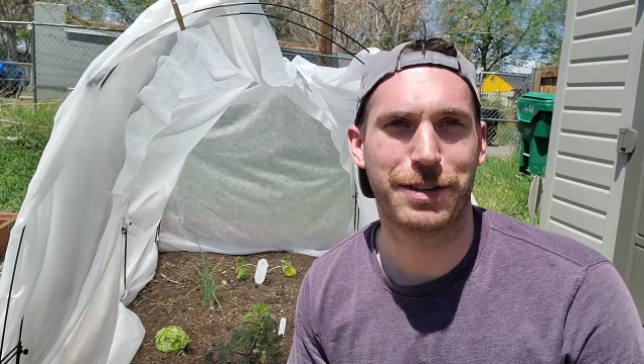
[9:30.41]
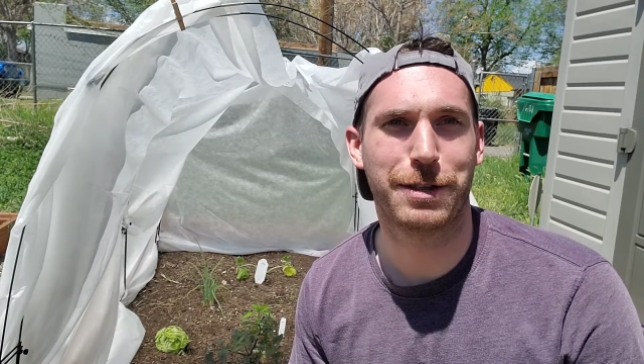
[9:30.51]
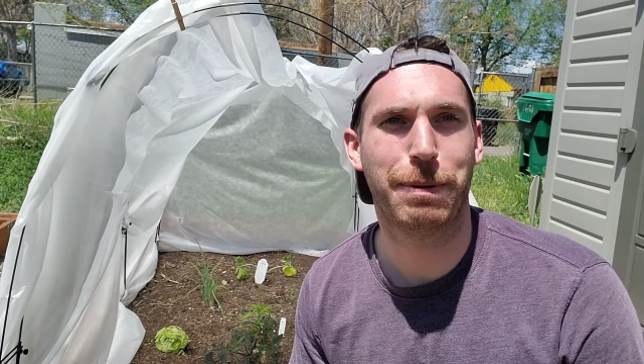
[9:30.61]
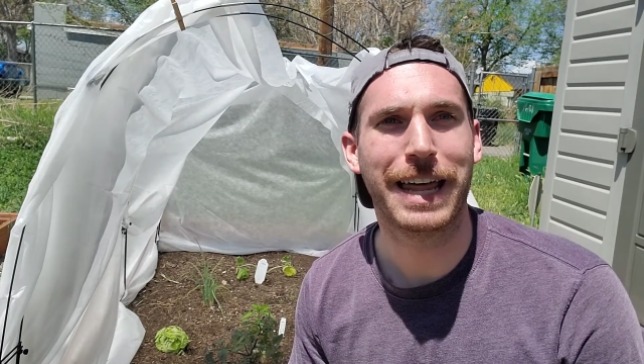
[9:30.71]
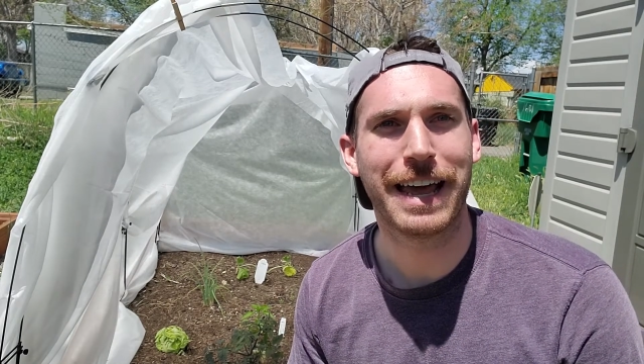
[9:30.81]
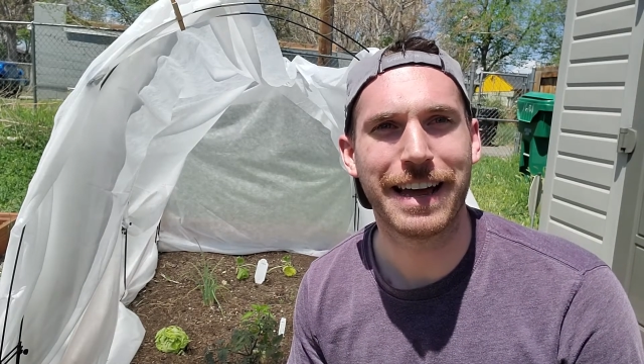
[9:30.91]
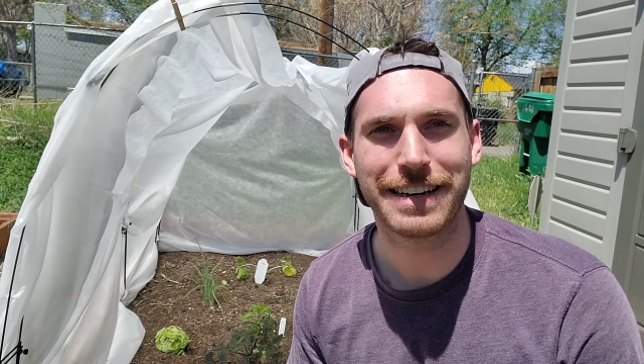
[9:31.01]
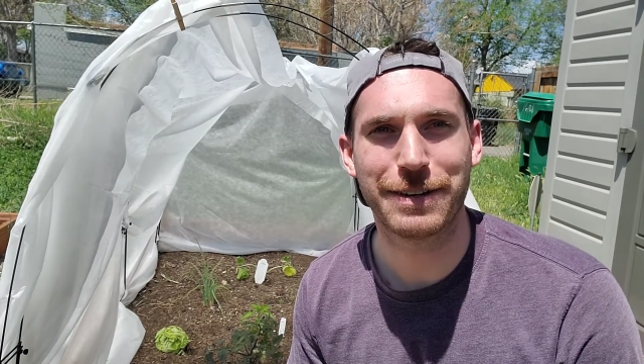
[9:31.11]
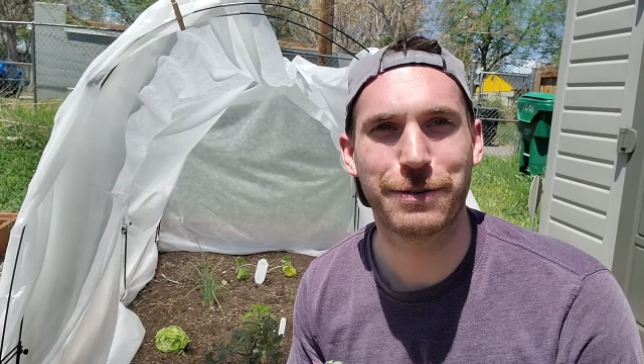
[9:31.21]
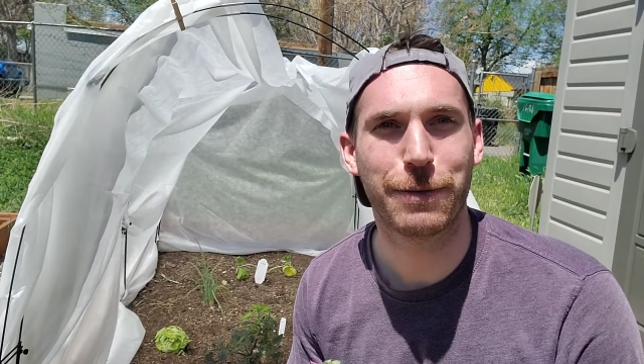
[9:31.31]
the plant
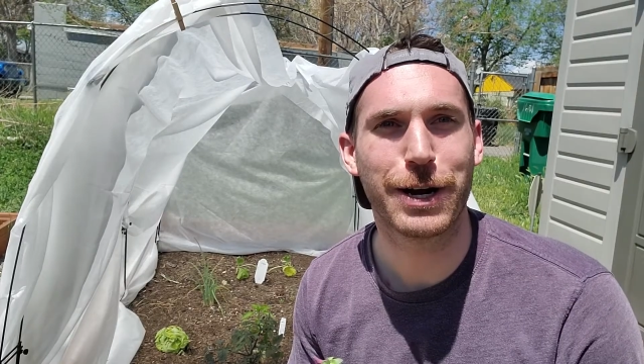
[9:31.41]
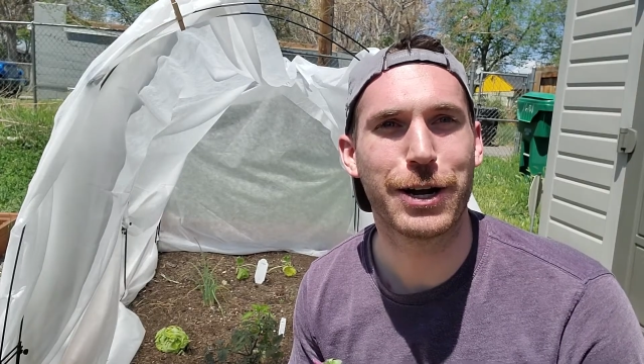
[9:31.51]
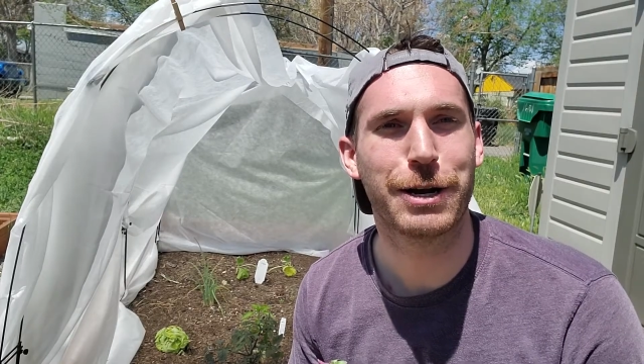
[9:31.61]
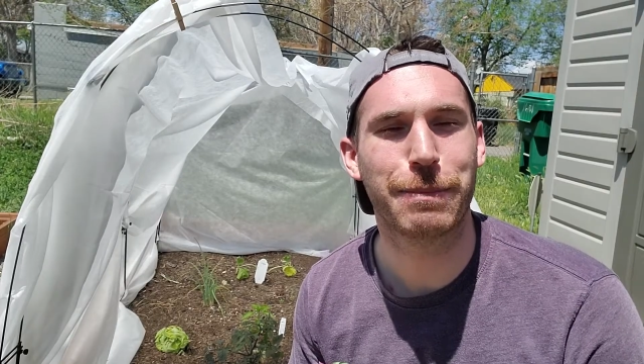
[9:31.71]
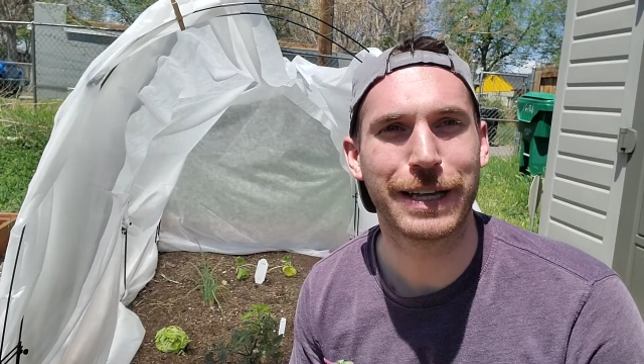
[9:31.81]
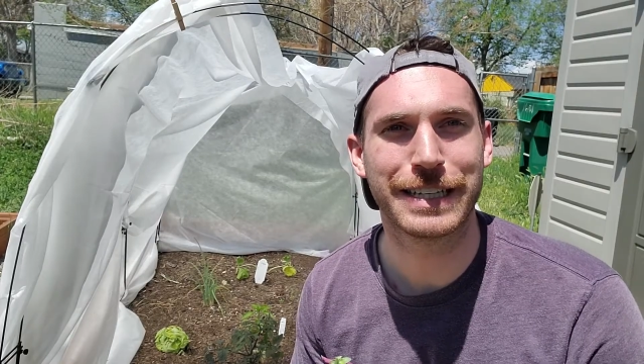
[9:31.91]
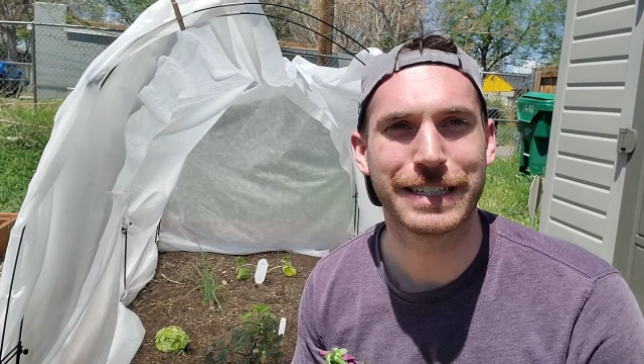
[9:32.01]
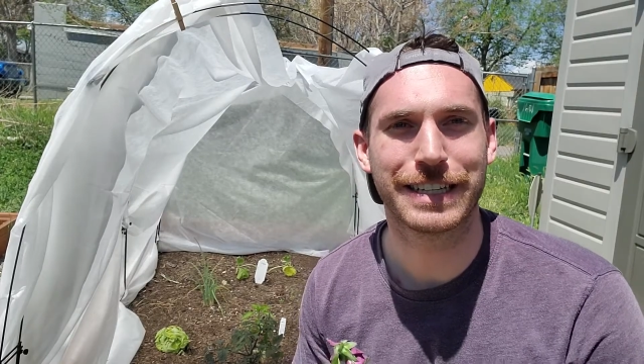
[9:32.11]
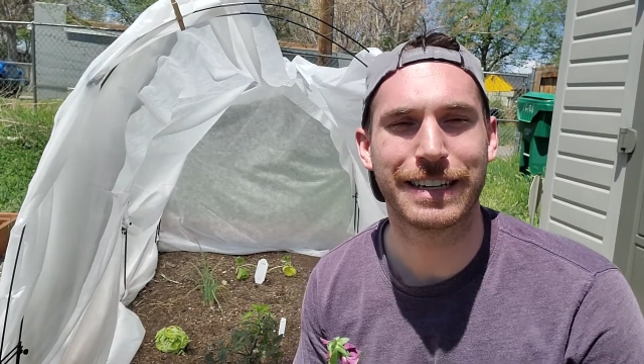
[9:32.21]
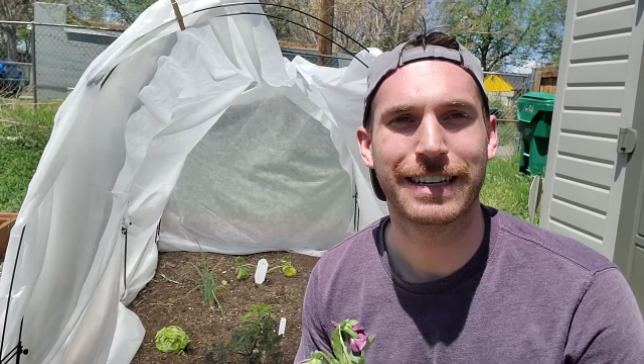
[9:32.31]
and where you're gonna plant
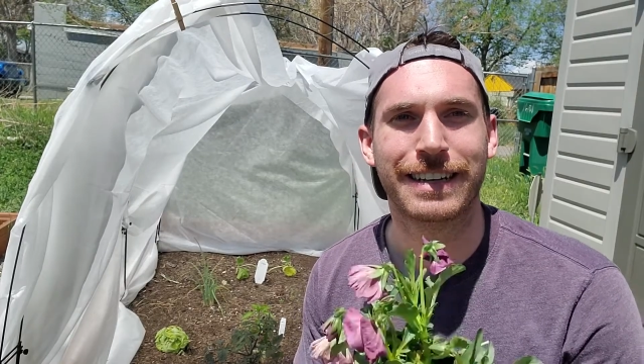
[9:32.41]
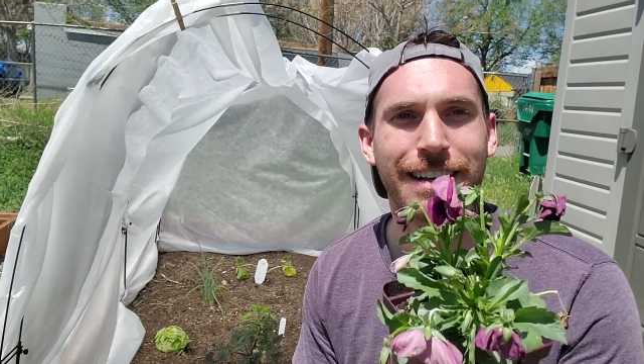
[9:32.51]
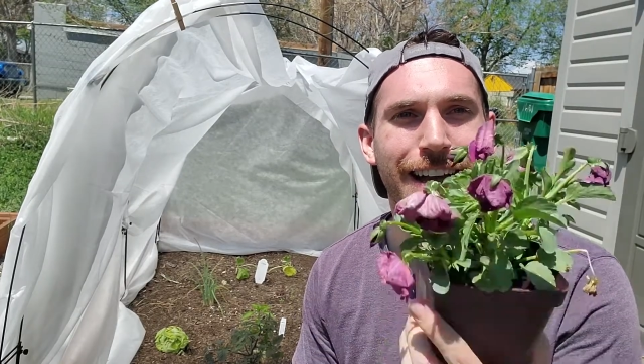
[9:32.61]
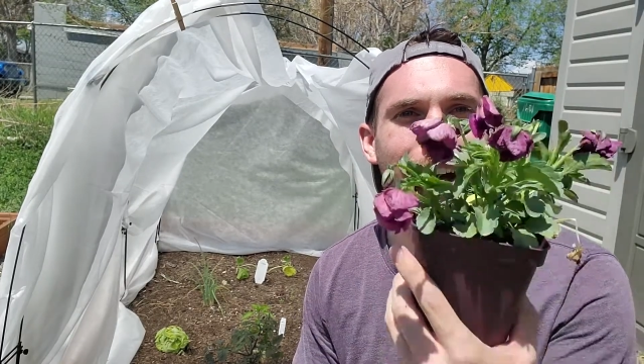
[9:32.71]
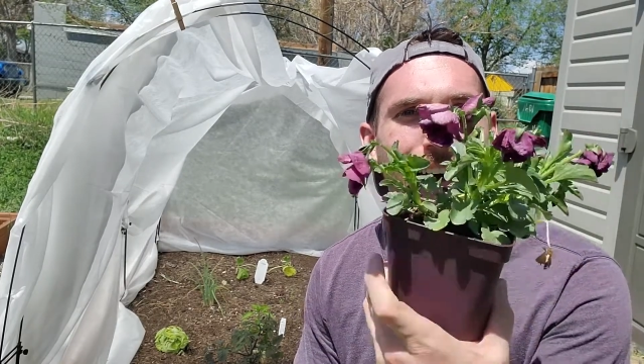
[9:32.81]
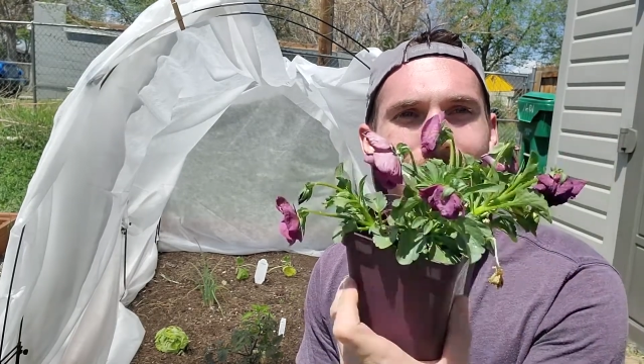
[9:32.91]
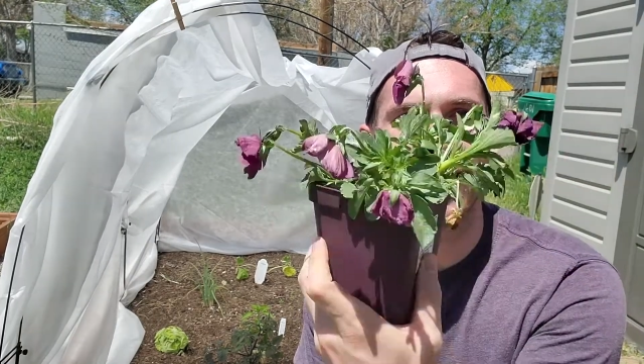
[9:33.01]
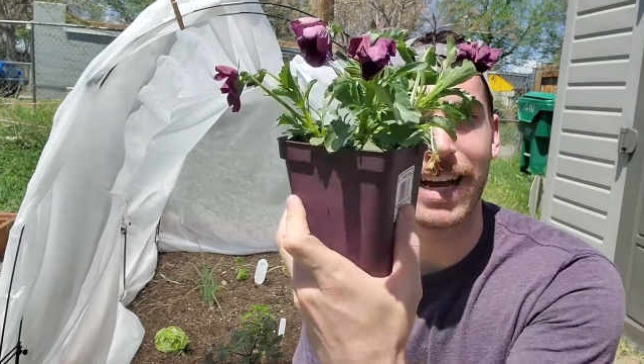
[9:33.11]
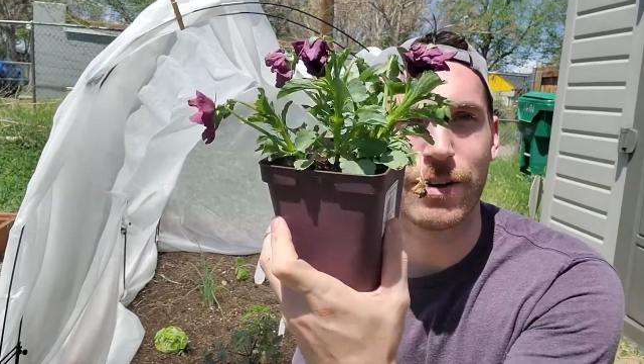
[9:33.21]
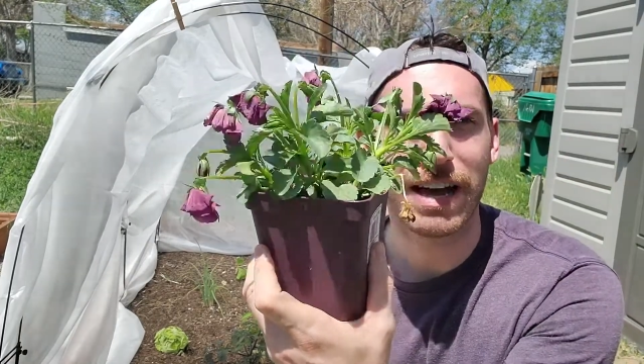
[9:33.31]
it, and
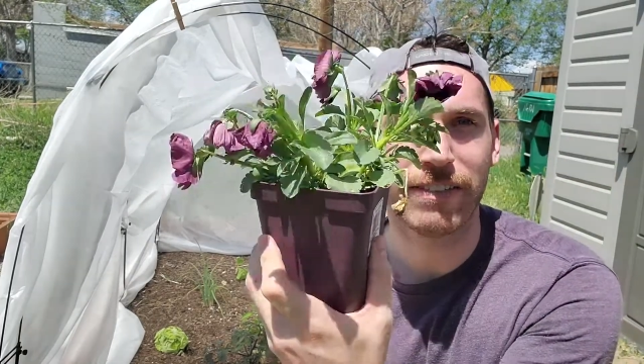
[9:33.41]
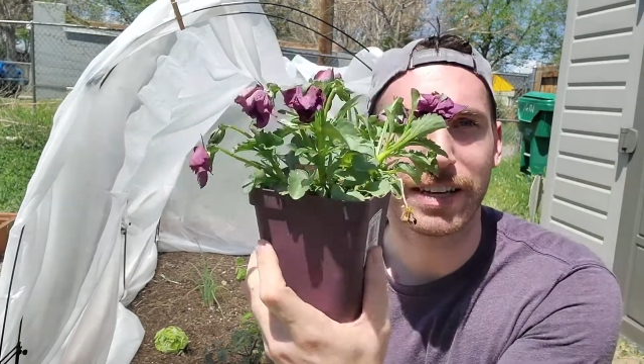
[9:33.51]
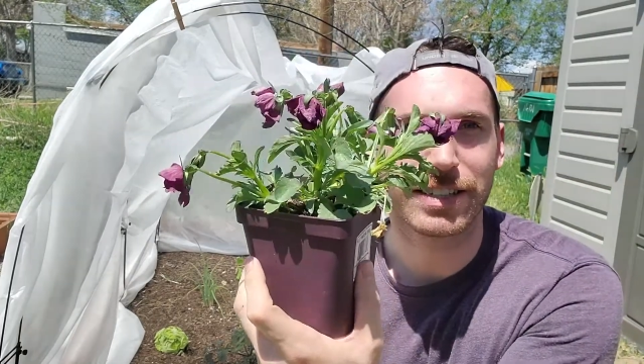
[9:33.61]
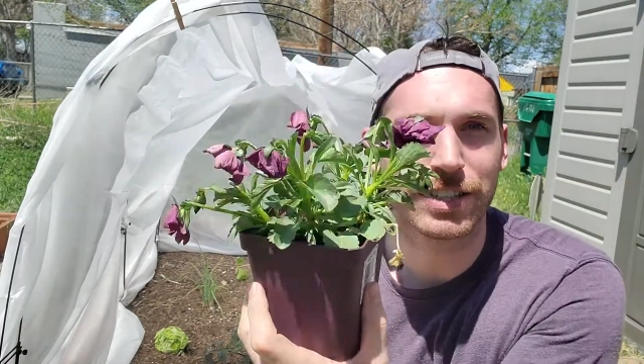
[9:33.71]
now you have it.